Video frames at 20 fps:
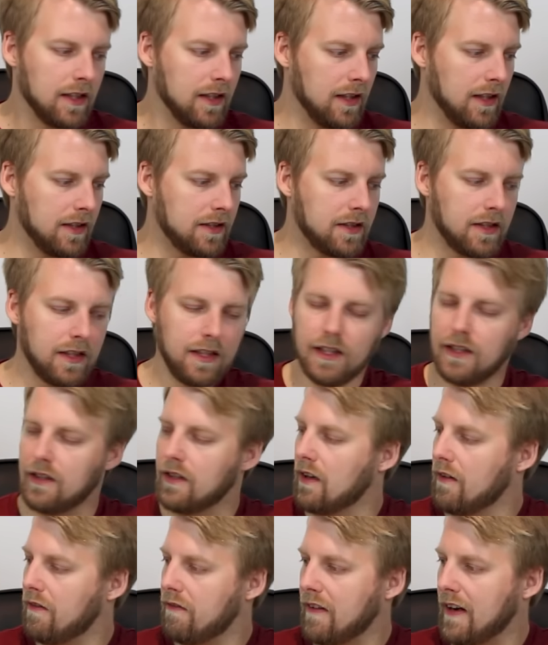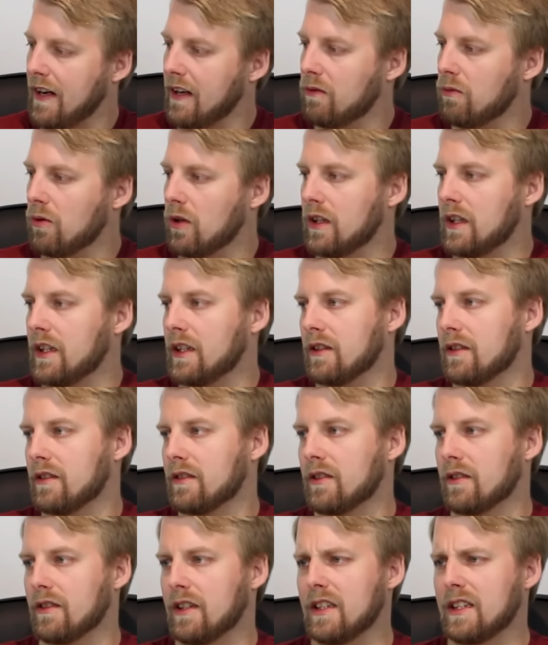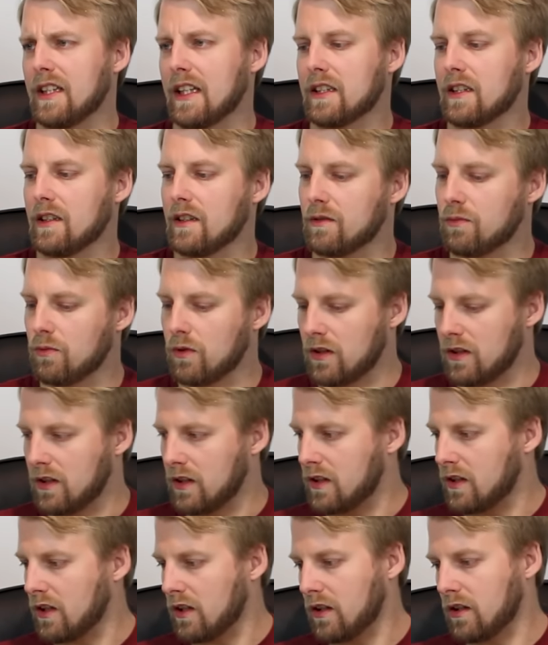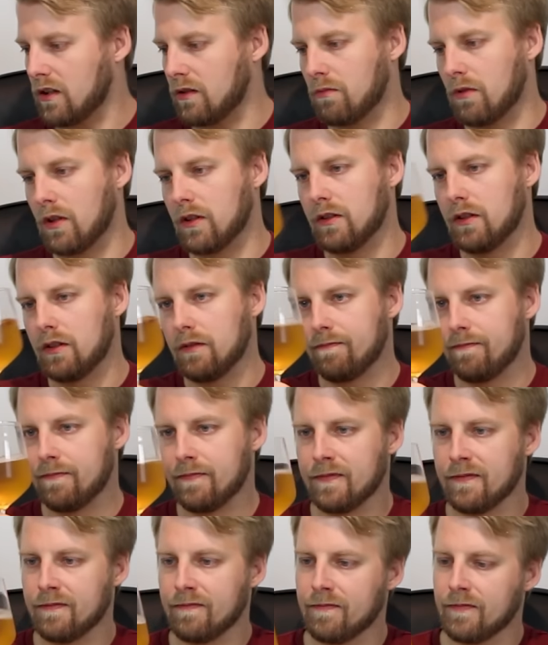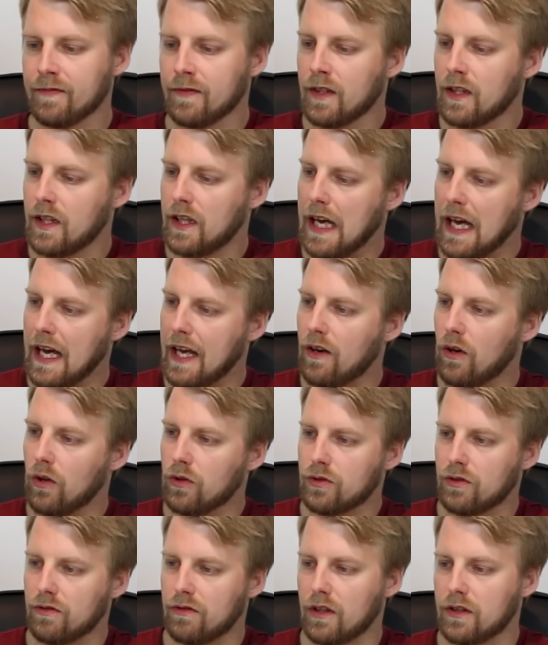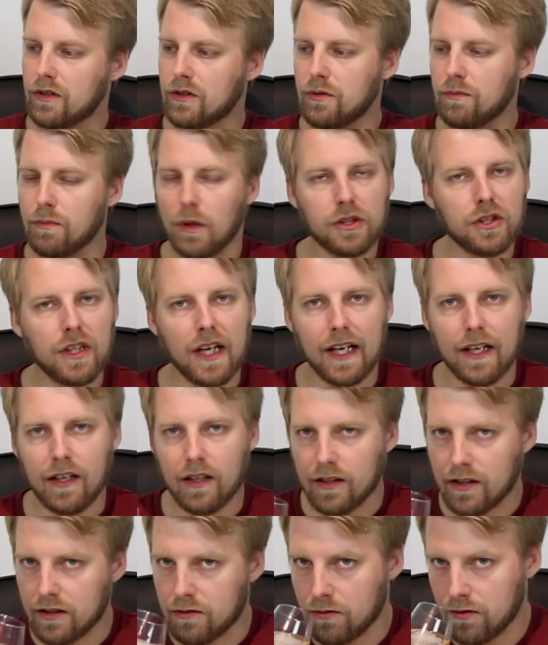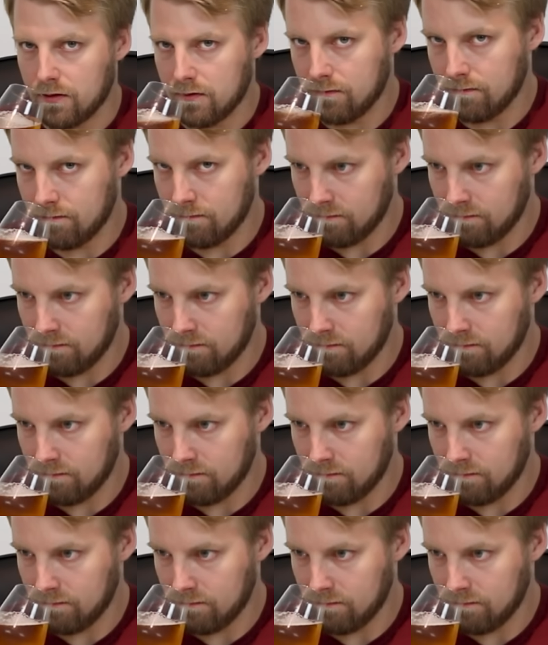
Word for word: Let's see, final one here. So this actually is one of the darker ones. And also not too much head on this one.